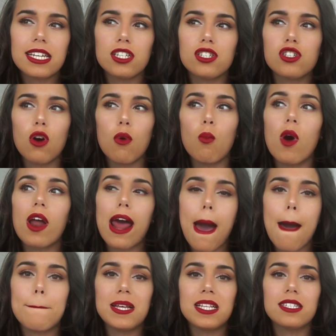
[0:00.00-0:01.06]
into what
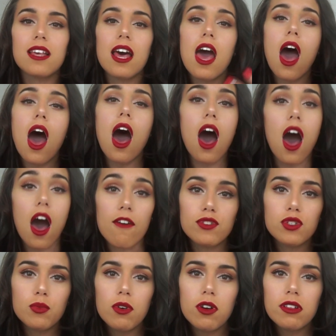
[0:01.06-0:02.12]
happens
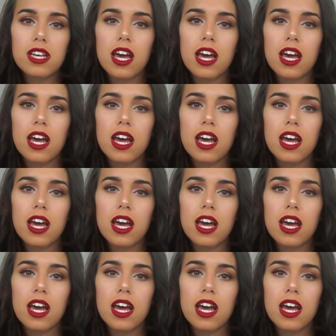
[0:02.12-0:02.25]
afterwards.